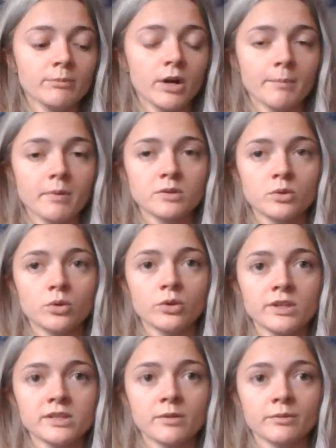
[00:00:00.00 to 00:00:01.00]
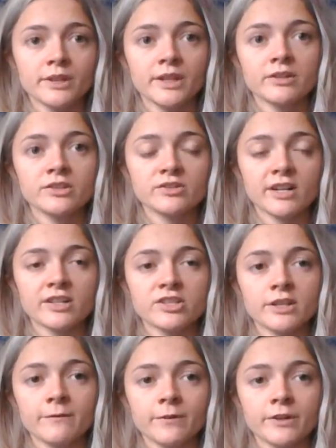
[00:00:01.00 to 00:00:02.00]
and part to whole is a really good
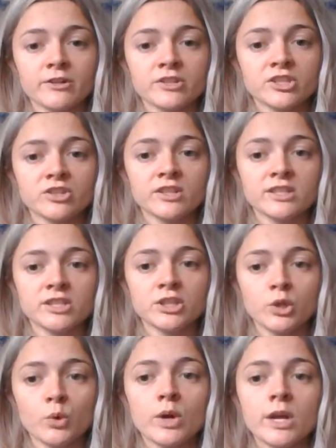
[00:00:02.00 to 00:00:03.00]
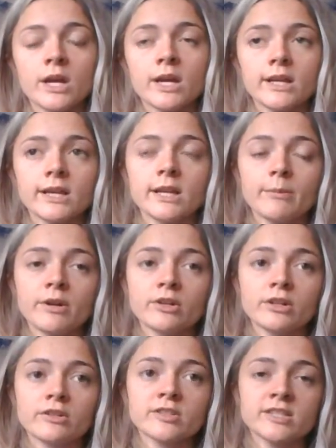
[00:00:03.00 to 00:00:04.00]
strategy for your students to get a
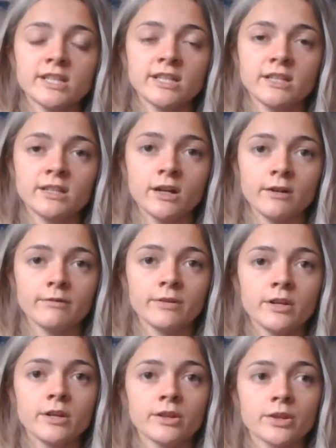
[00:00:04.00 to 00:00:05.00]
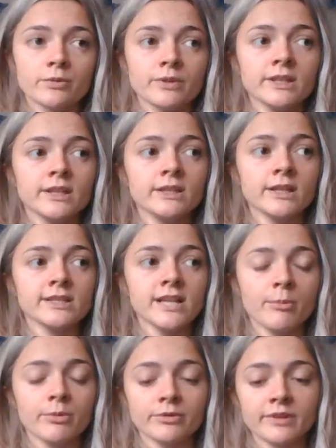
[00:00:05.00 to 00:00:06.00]
better understanding of the reading and to
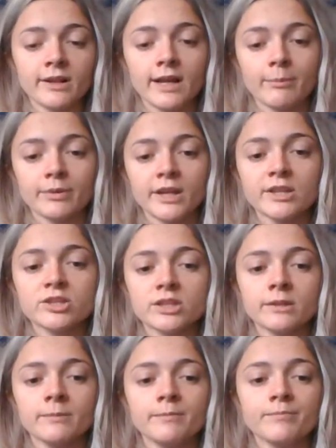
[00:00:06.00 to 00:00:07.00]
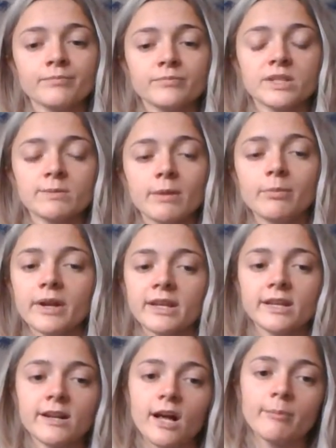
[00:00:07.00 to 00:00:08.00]
help their reading comprehension just by
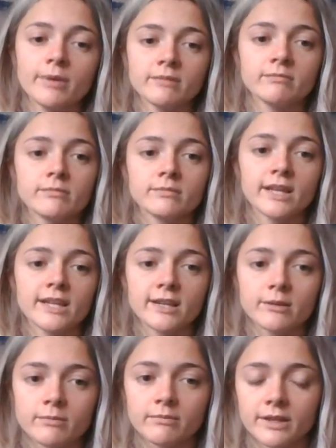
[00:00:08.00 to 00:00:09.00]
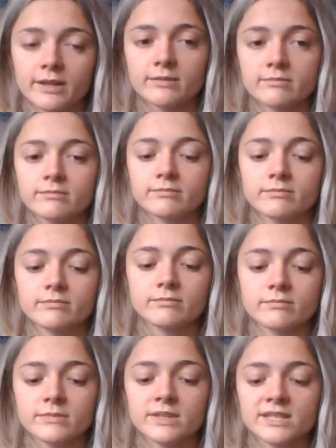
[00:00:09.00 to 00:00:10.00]
breaking it up and letting them like
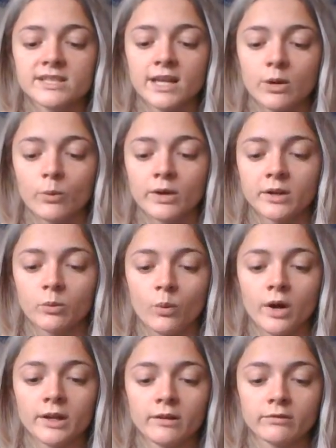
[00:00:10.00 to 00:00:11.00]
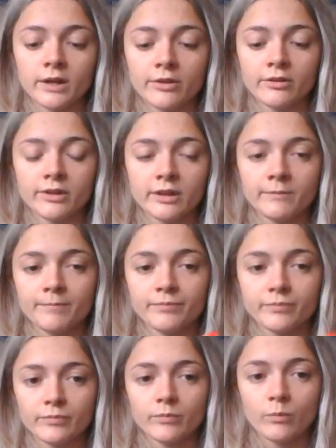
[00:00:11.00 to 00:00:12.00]
see it one on one rather than
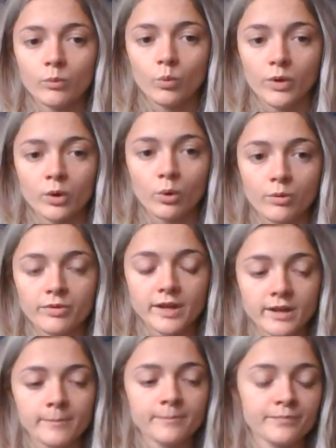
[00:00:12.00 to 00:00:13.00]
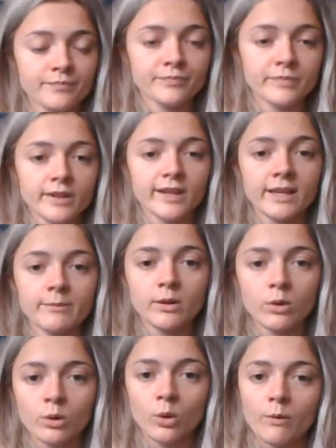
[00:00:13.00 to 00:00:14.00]
one whole thing. That can be
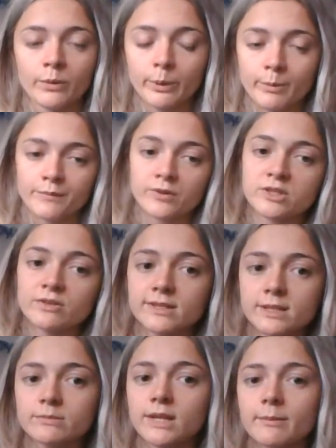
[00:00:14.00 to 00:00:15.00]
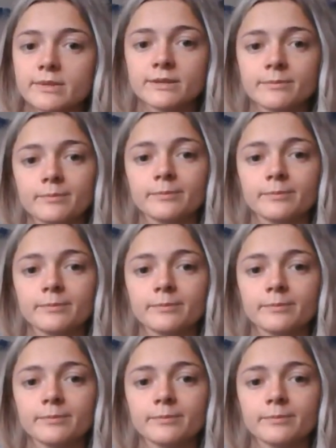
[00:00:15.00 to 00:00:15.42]
a little overwhelming for students sometimes.